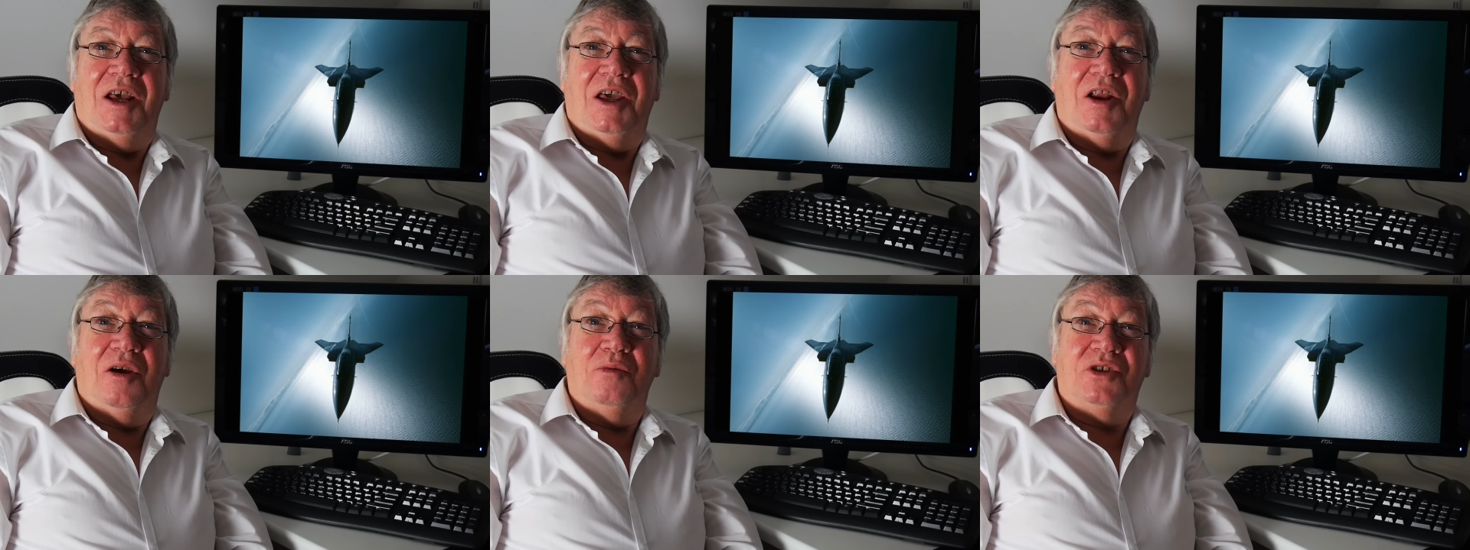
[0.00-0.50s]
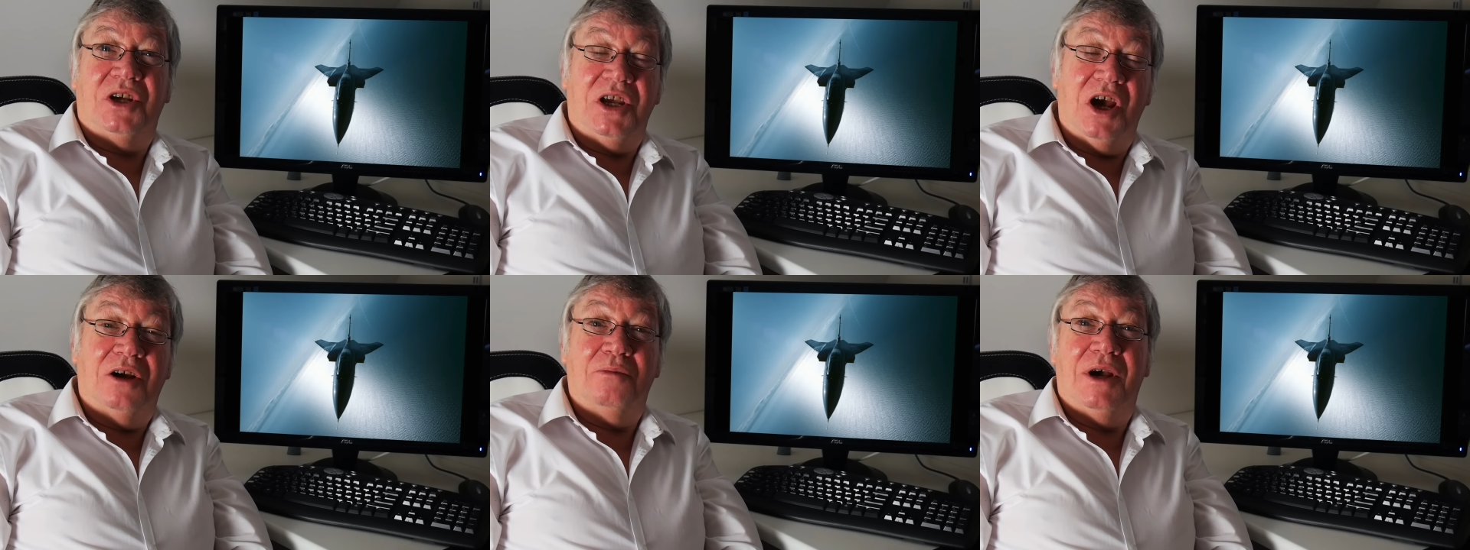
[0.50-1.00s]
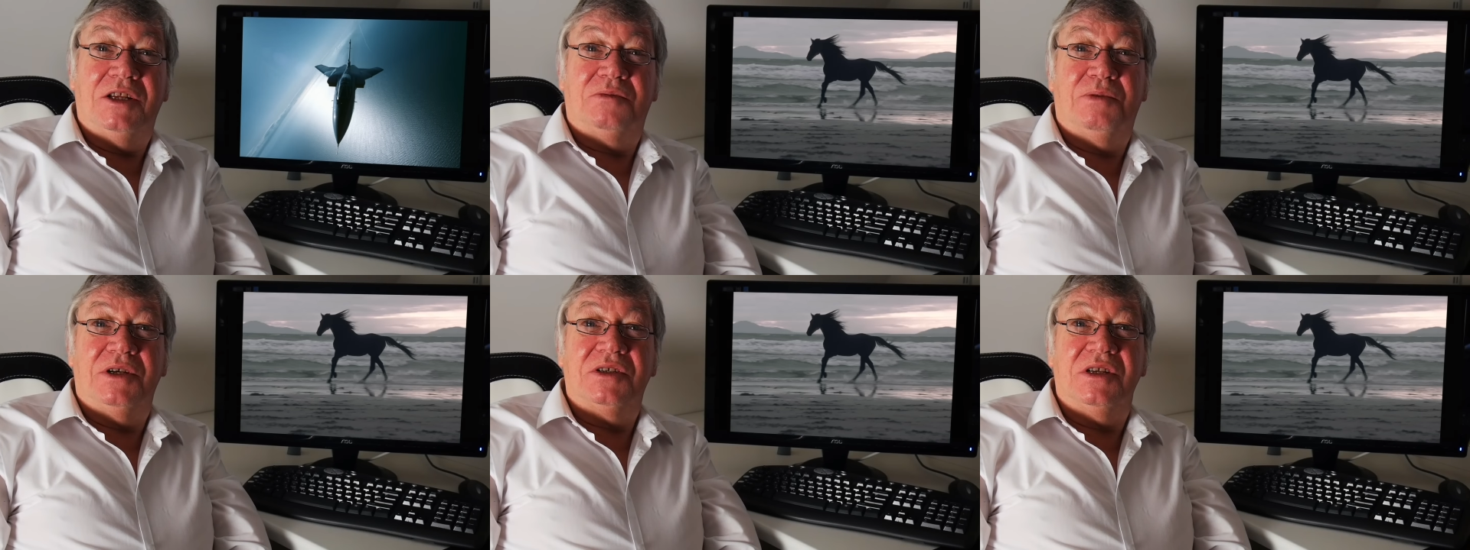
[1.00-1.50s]
it was a young man's
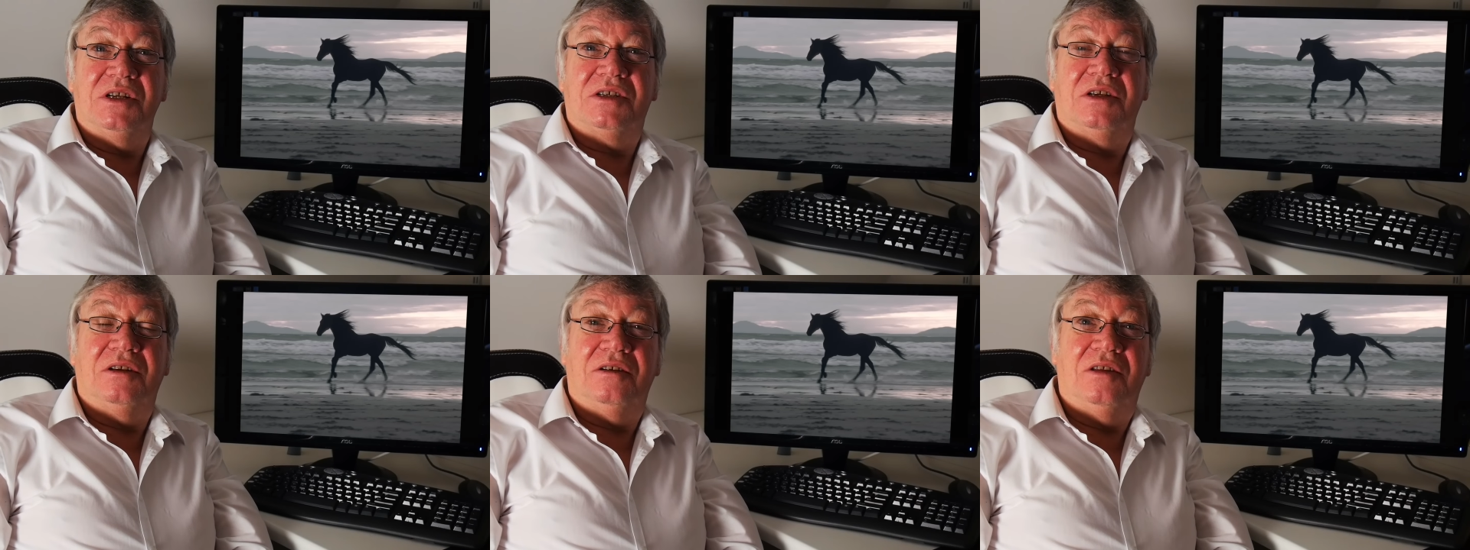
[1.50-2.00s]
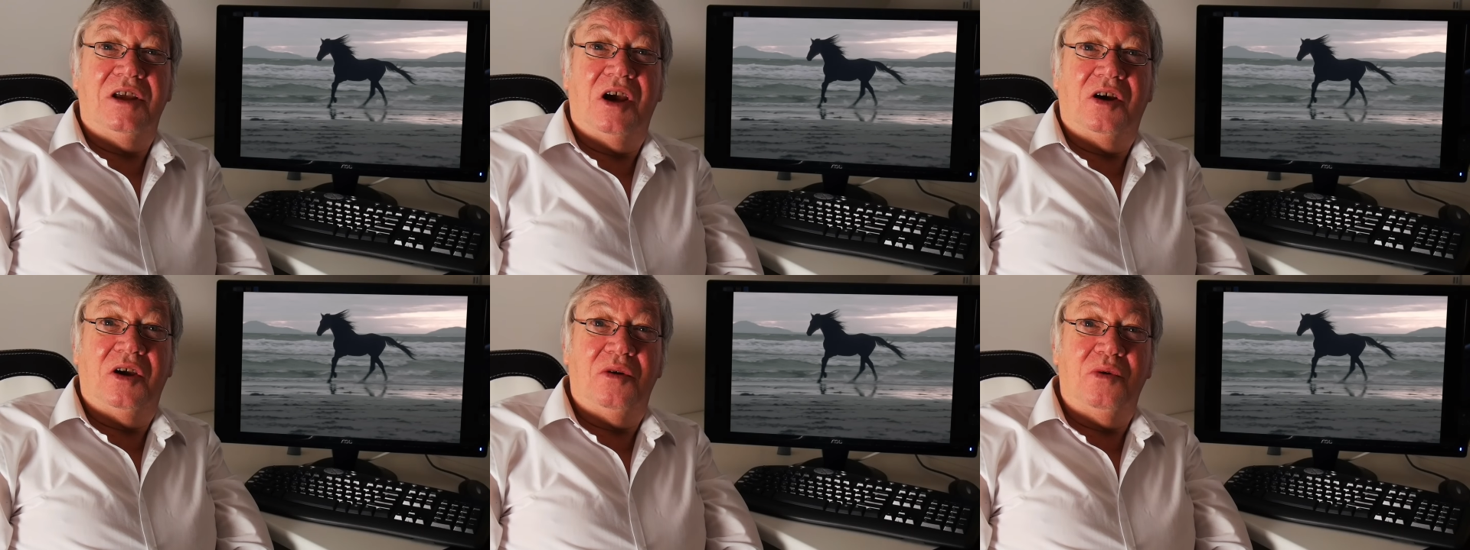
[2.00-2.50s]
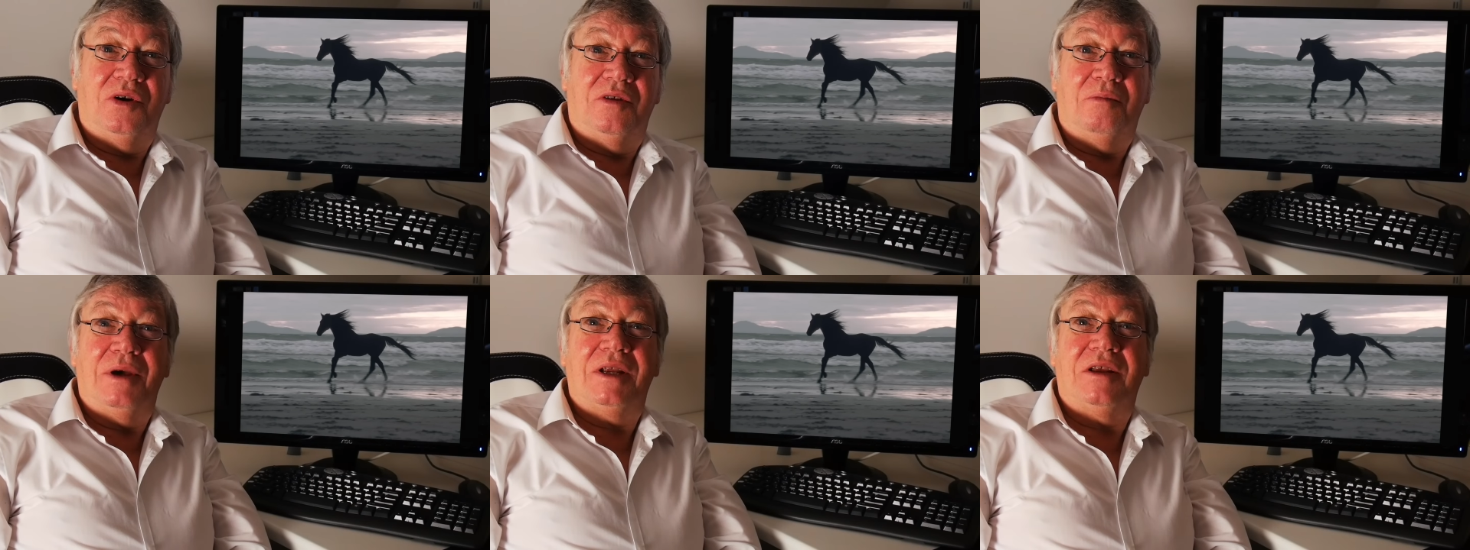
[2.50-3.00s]
business, and the younger you were,
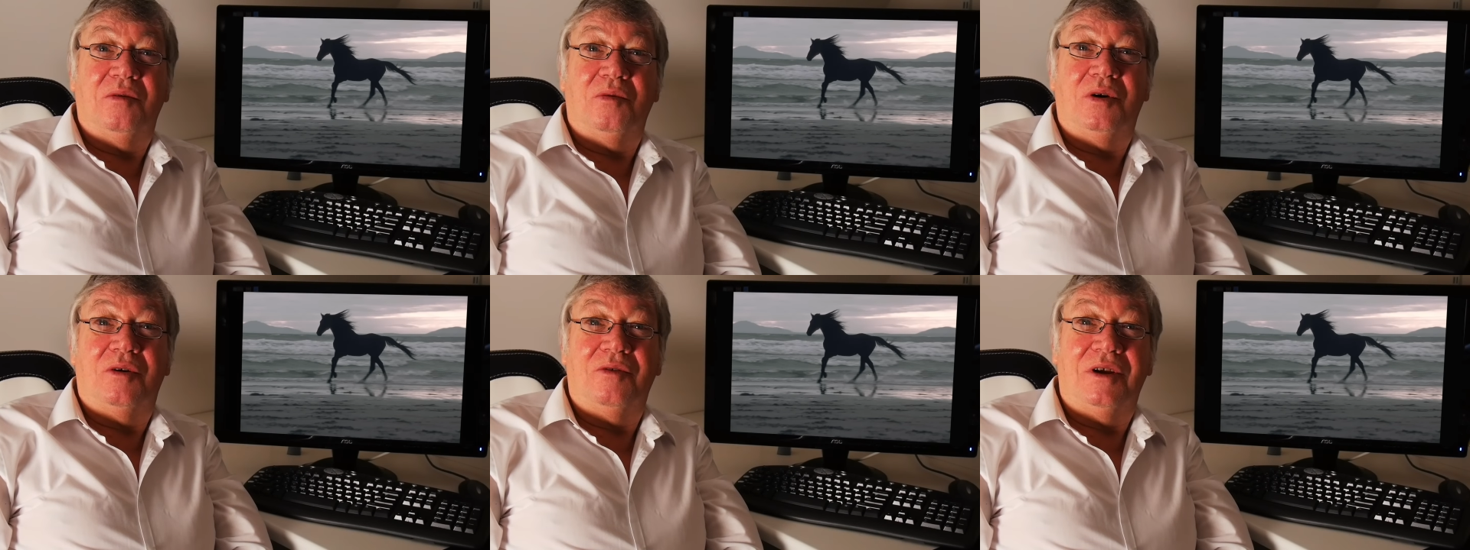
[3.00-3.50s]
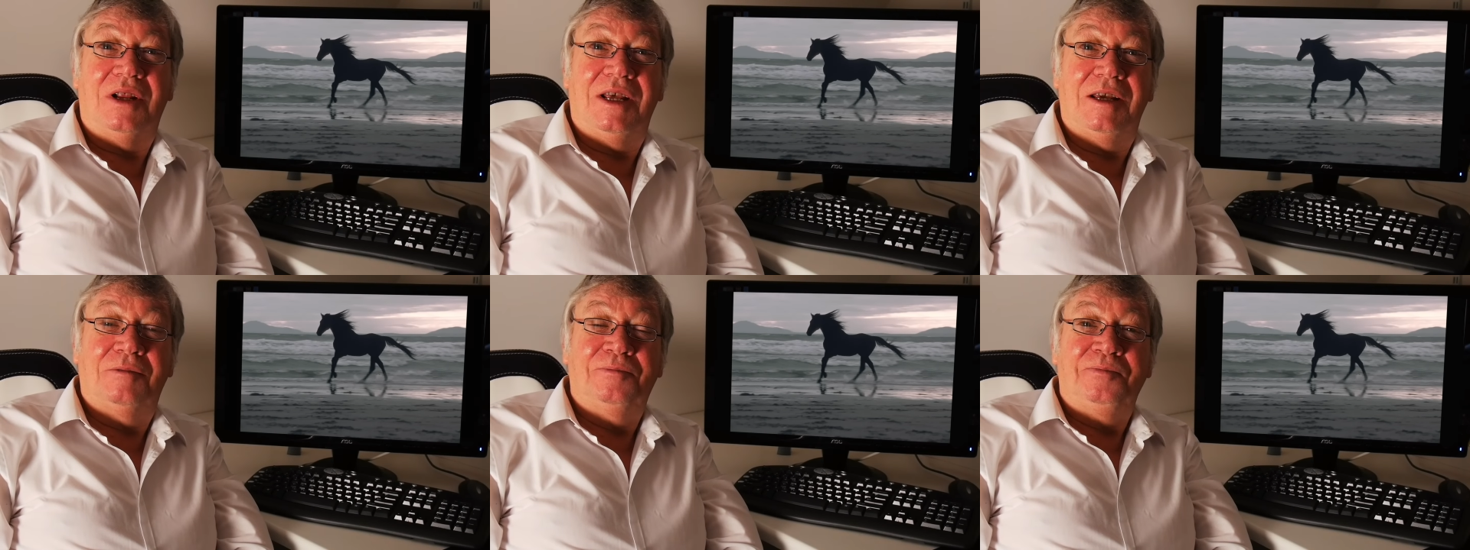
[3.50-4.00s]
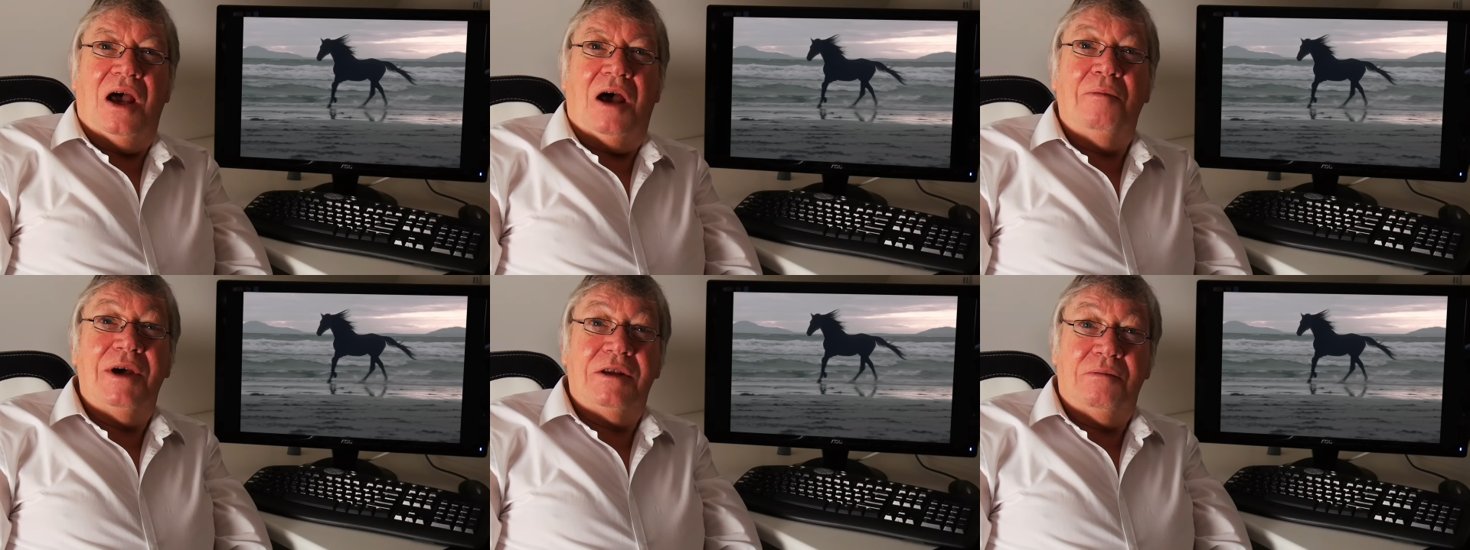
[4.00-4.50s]
the better you were, really.
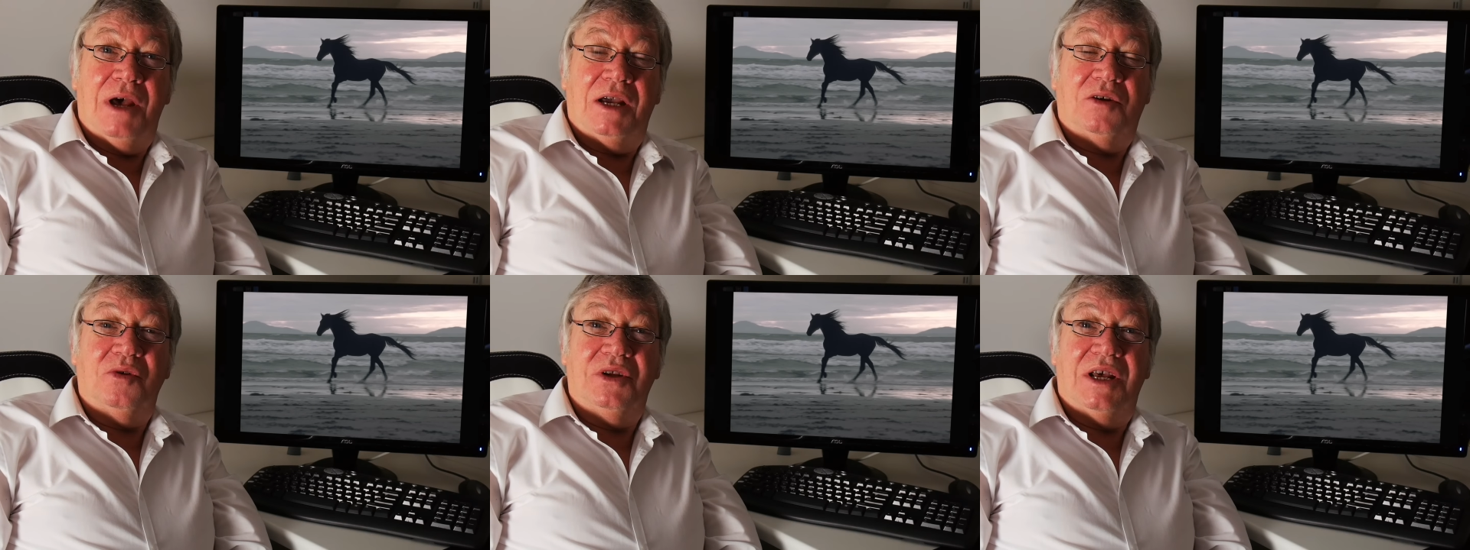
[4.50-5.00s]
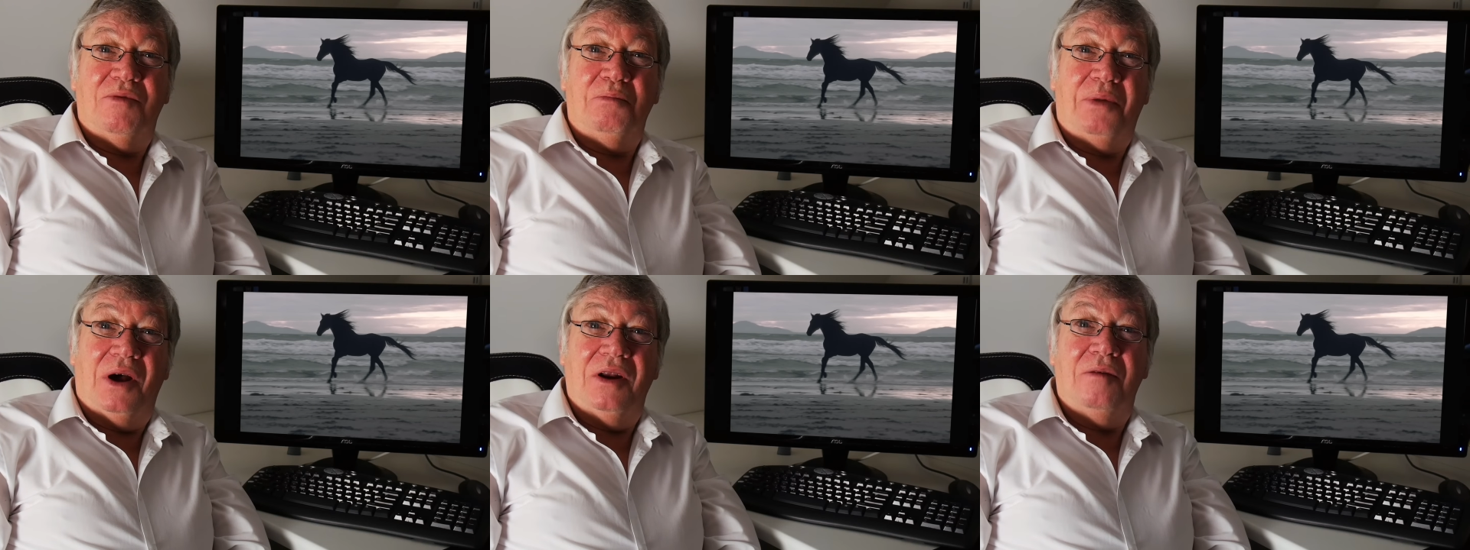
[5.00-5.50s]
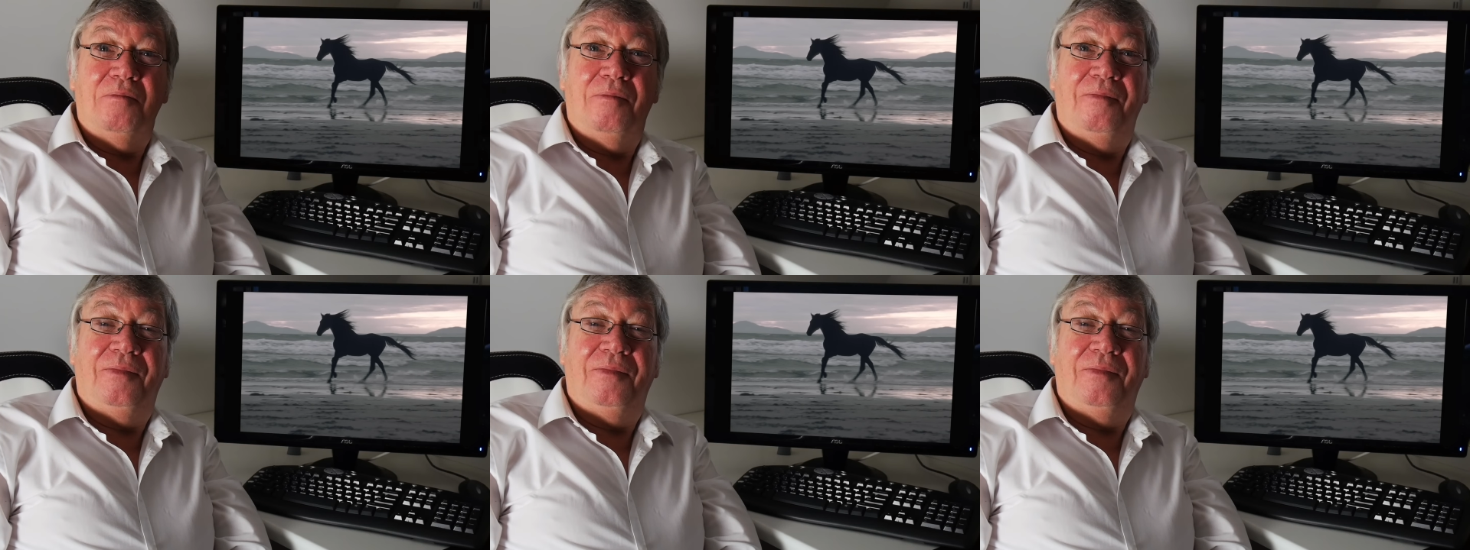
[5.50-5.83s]
I met a man called David Putnam,